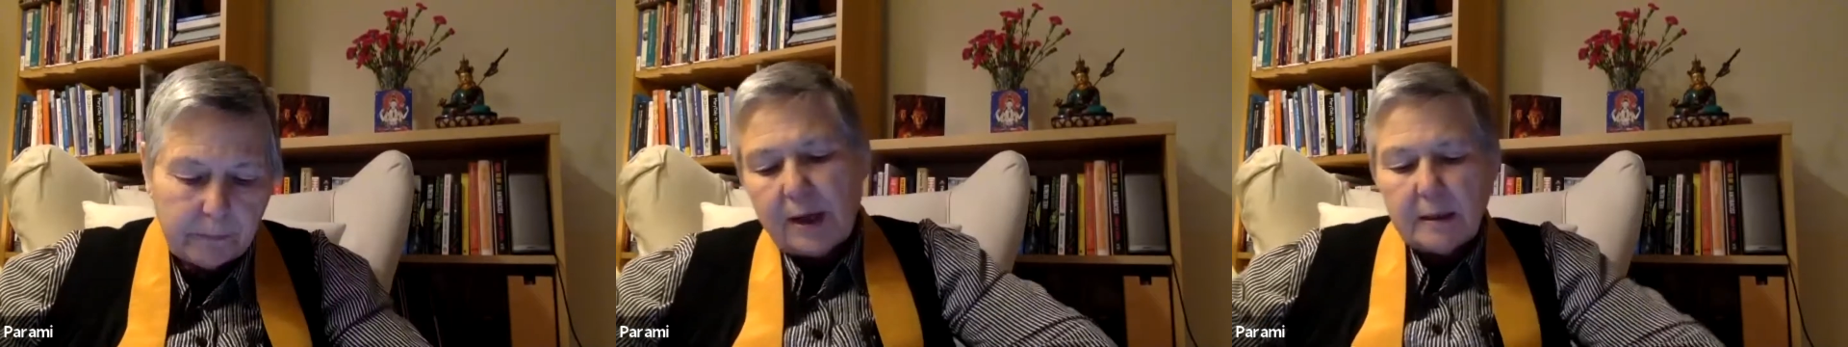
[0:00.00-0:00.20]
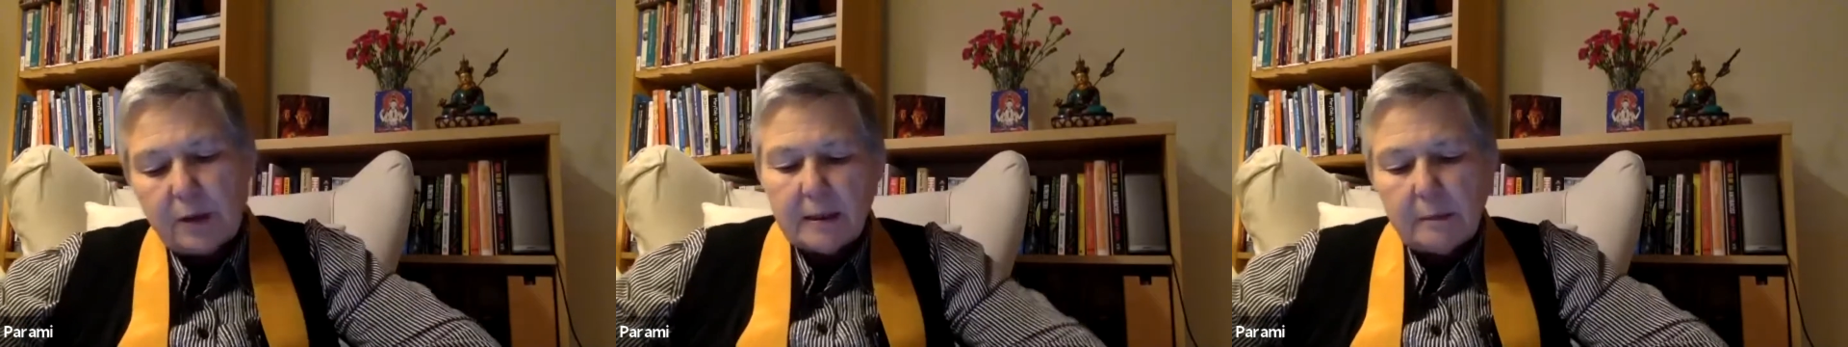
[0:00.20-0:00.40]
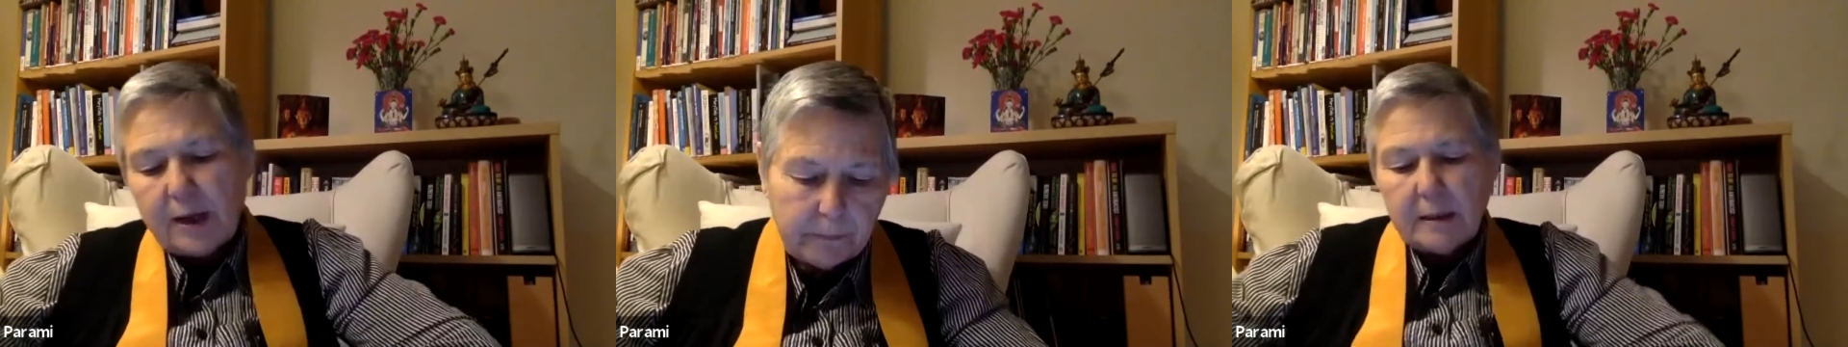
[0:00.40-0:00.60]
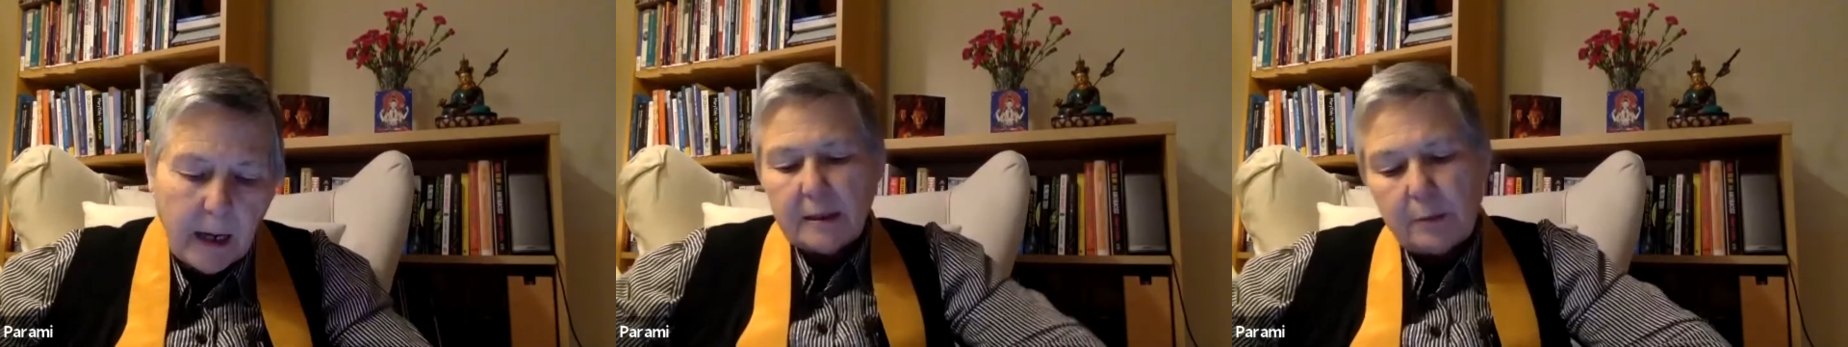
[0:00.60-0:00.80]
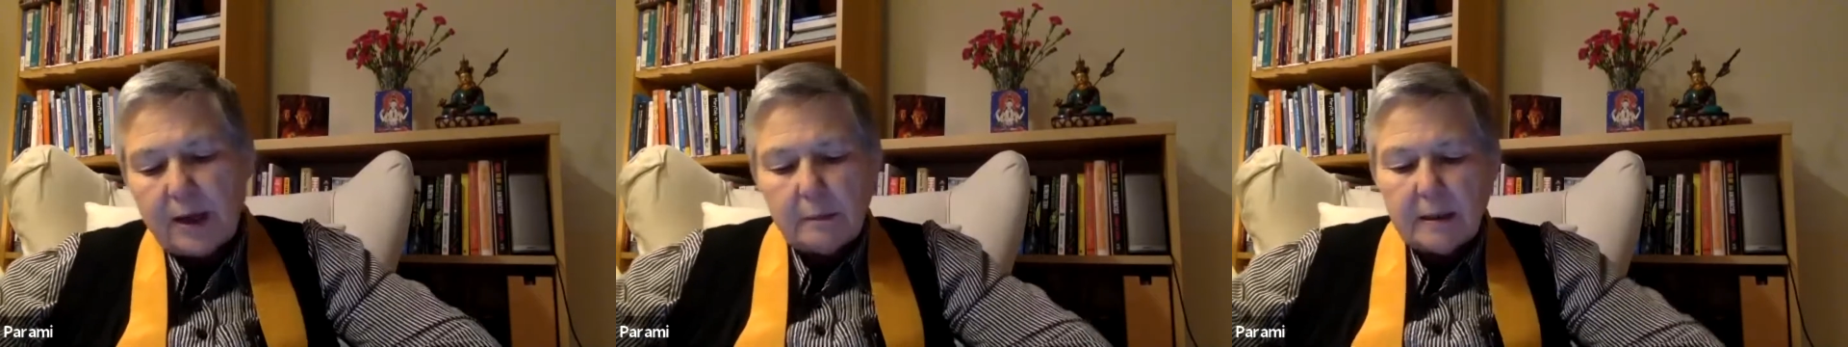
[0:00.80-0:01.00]
And,
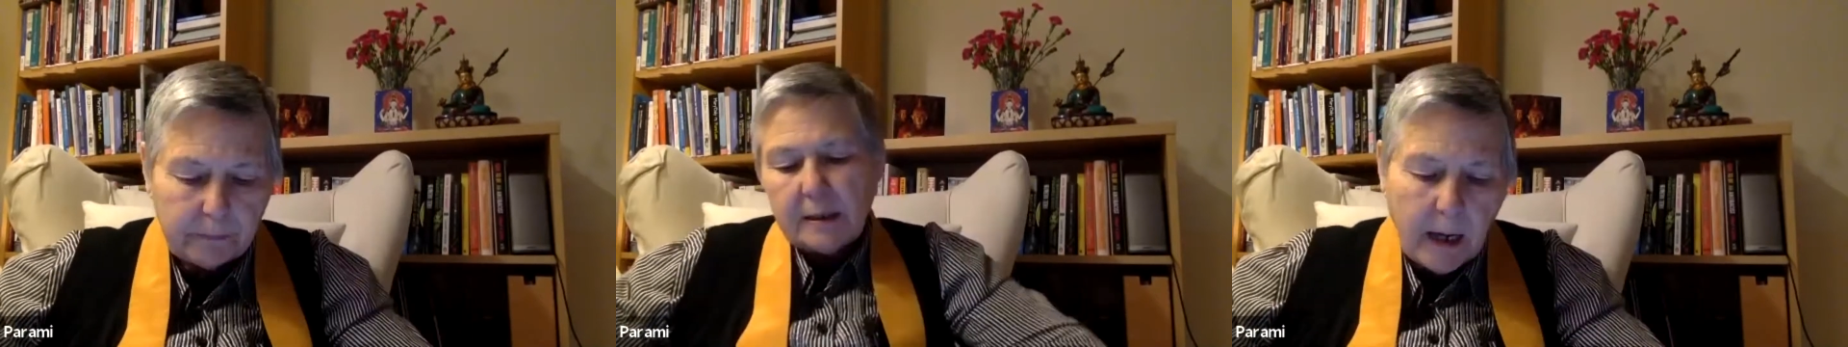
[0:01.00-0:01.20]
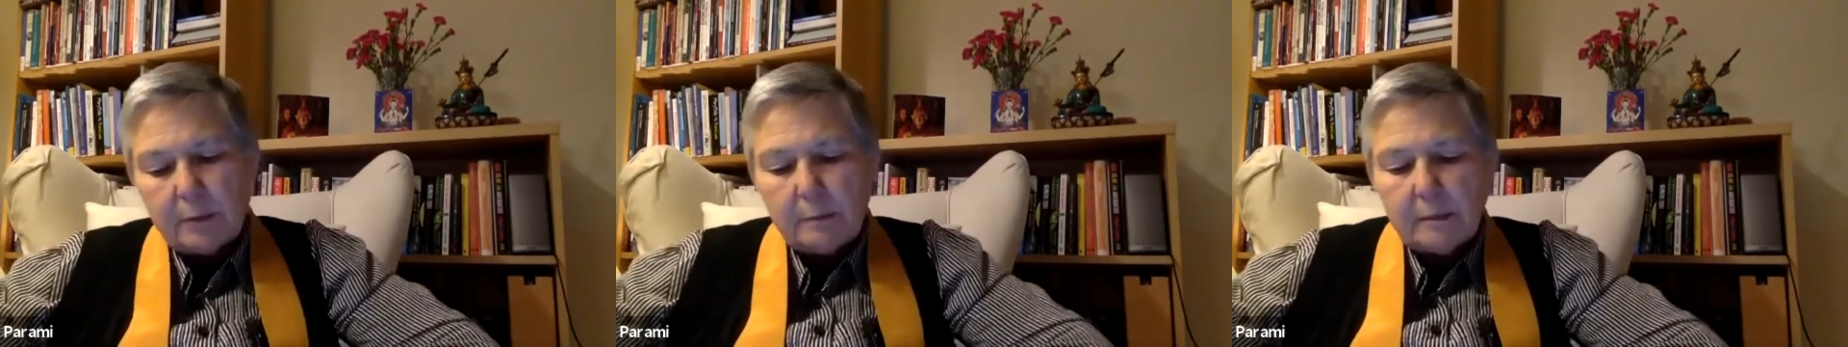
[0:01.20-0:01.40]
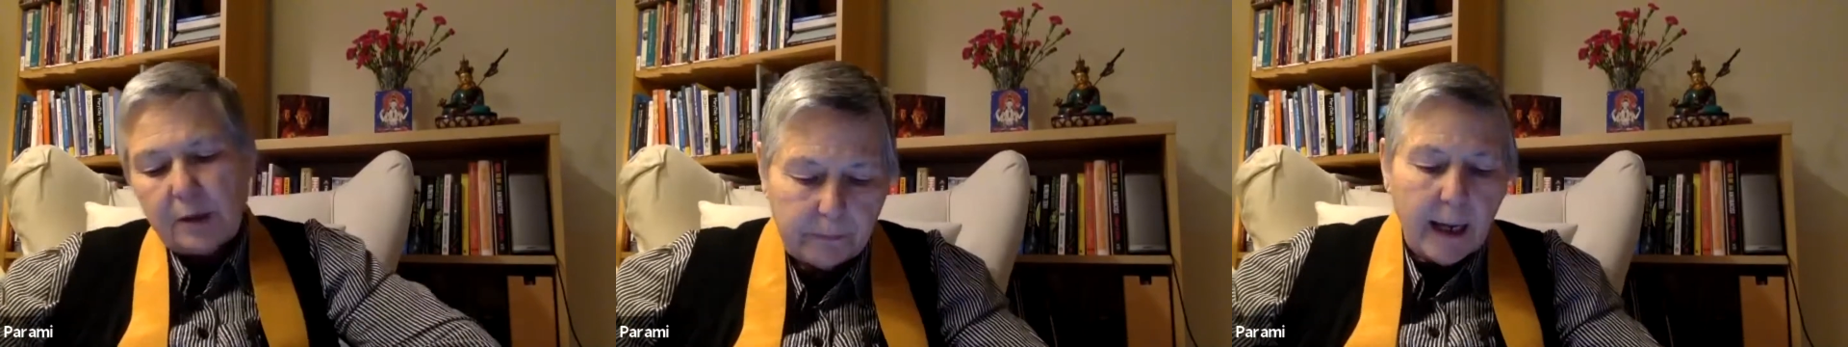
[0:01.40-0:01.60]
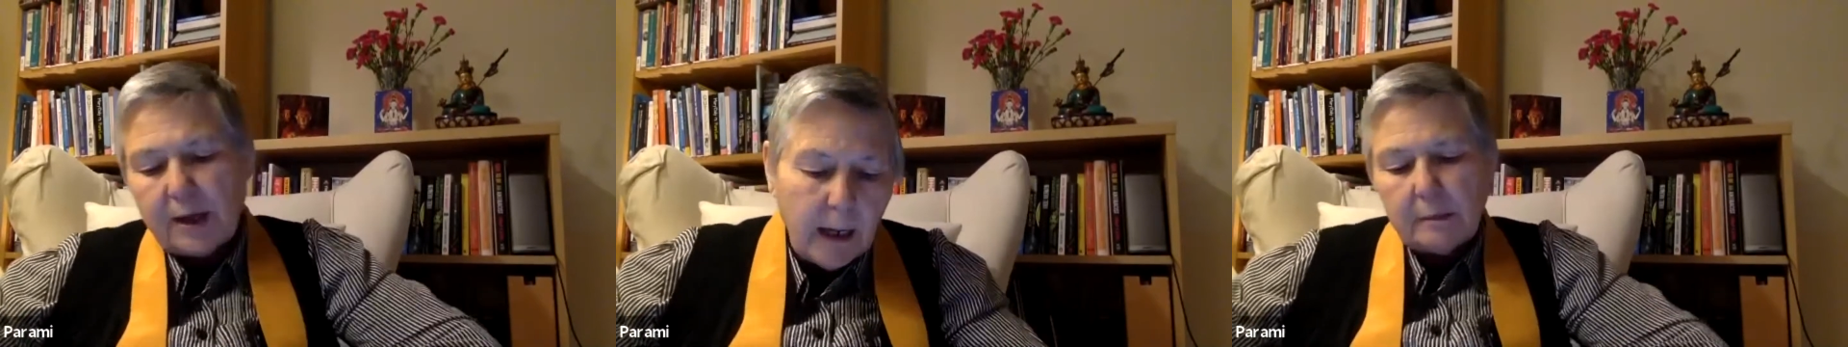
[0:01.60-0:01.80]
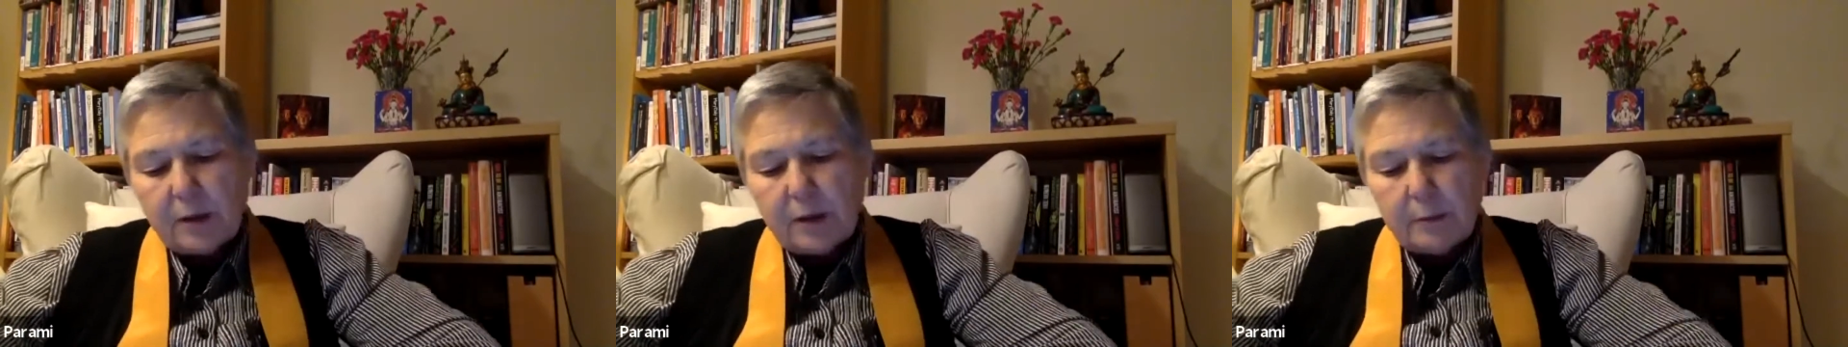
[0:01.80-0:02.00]
you know, when I
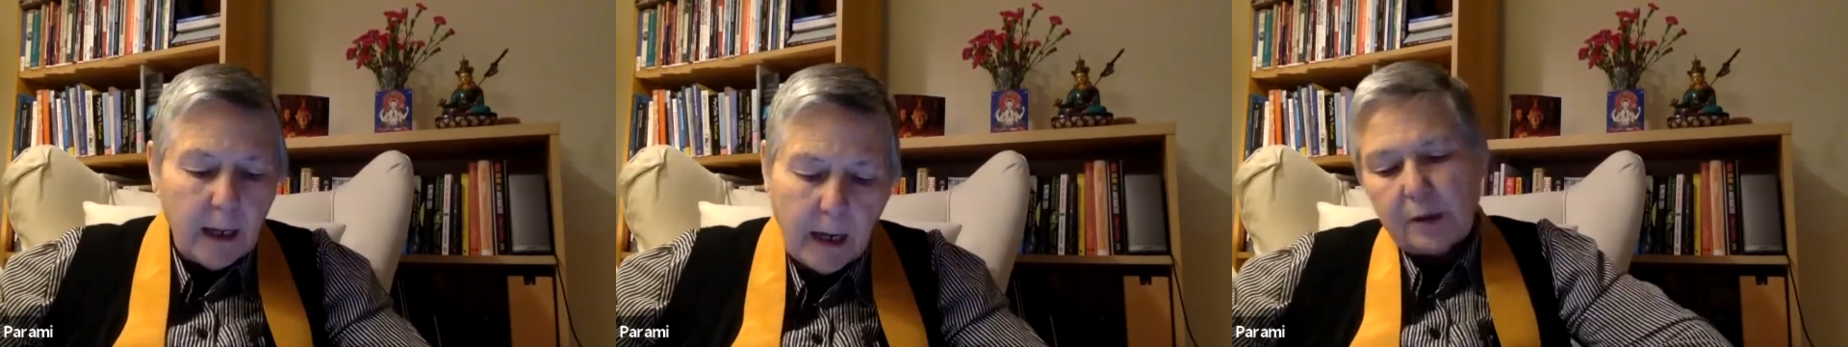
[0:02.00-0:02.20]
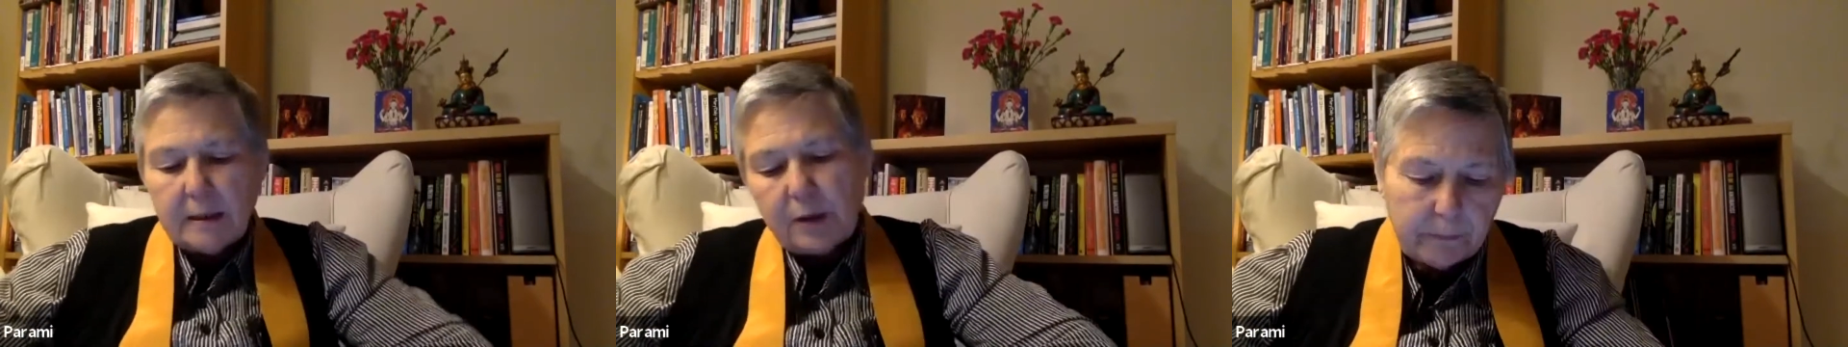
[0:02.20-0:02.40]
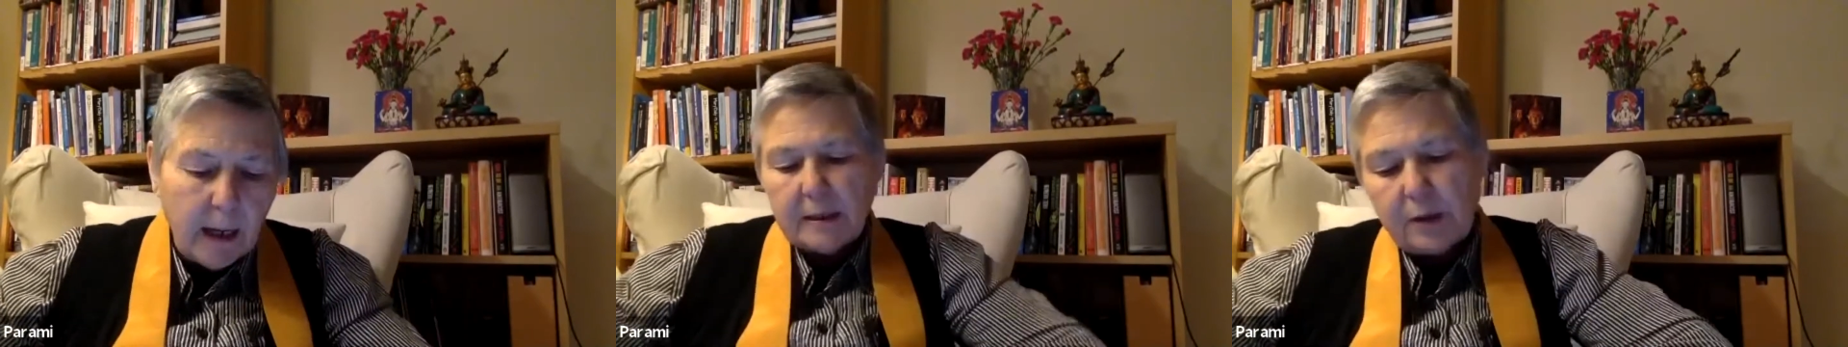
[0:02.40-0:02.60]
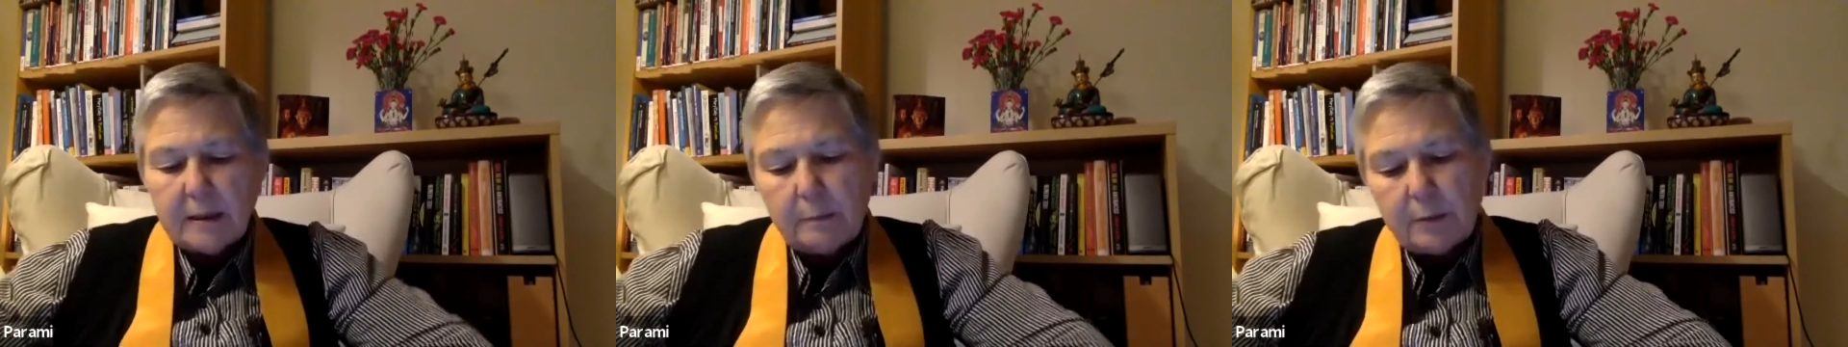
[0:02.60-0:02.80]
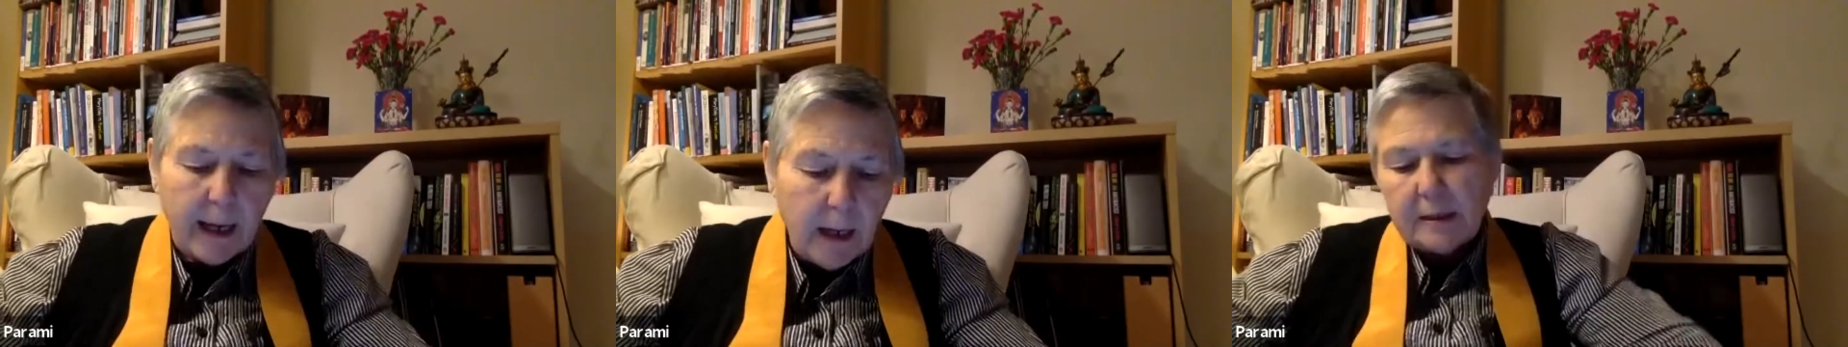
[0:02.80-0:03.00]
was
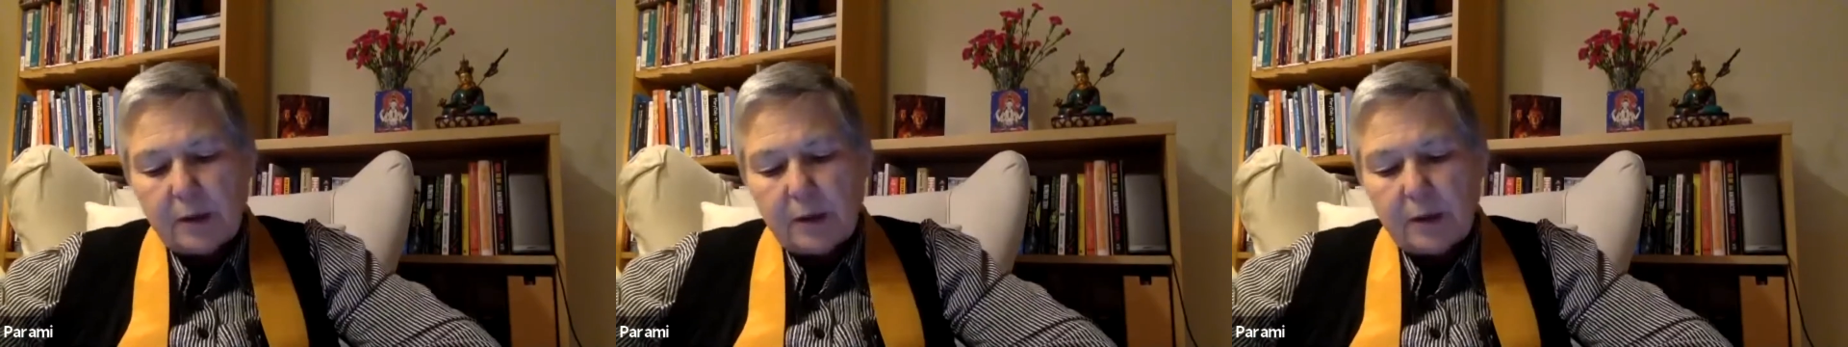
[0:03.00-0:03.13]
young,